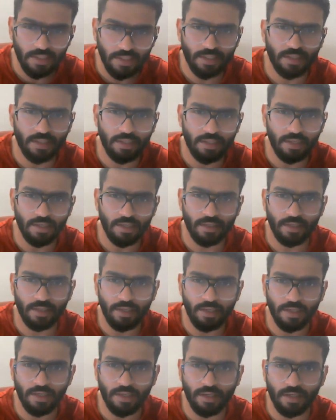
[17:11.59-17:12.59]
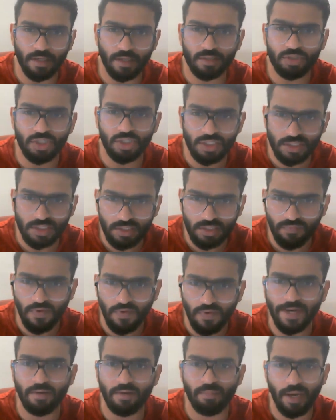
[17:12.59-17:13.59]
in a
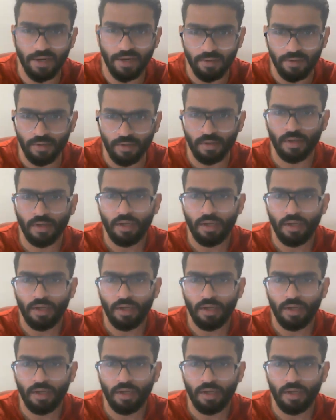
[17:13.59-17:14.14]
justified manner.